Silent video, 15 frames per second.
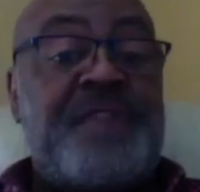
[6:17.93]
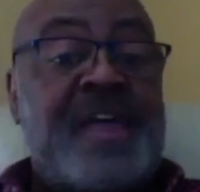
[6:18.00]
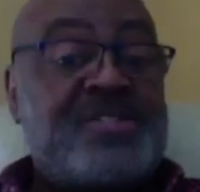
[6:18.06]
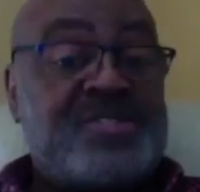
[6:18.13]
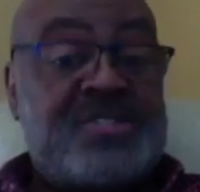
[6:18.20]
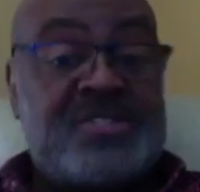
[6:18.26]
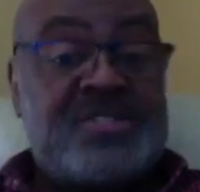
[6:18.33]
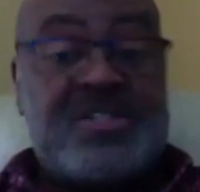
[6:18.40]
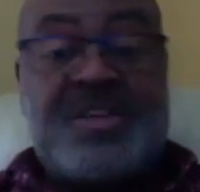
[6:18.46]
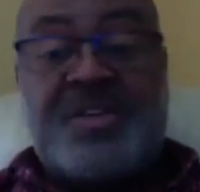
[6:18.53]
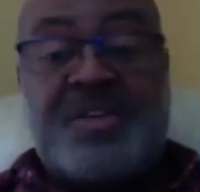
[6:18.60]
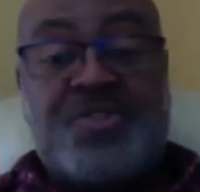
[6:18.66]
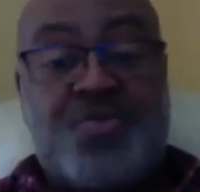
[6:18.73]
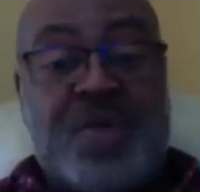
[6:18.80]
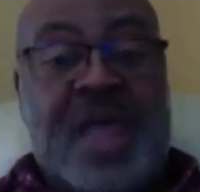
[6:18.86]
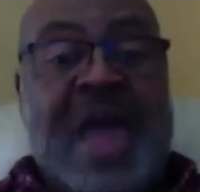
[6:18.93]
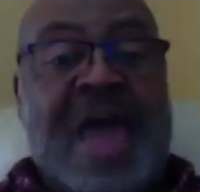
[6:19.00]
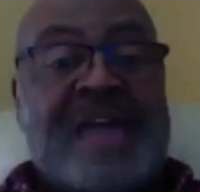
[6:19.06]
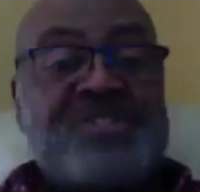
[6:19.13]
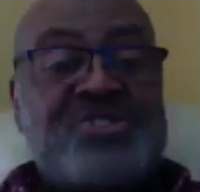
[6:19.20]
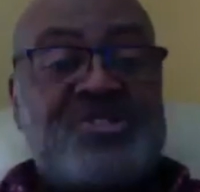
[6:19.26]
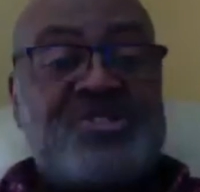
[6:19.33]
faces, the
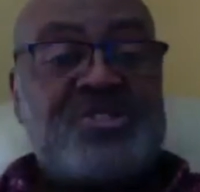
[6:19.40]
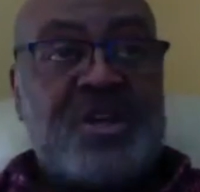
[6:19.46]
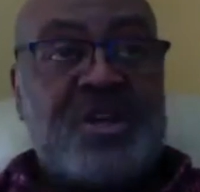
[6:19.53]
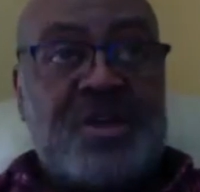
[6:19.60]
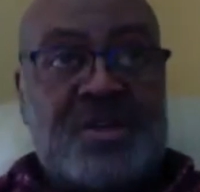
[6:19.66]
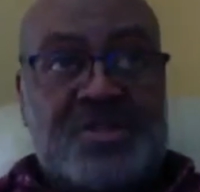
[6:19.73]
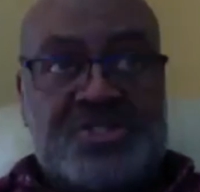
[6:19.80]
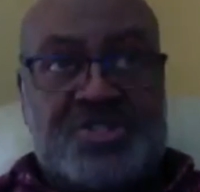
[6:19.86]
reactions.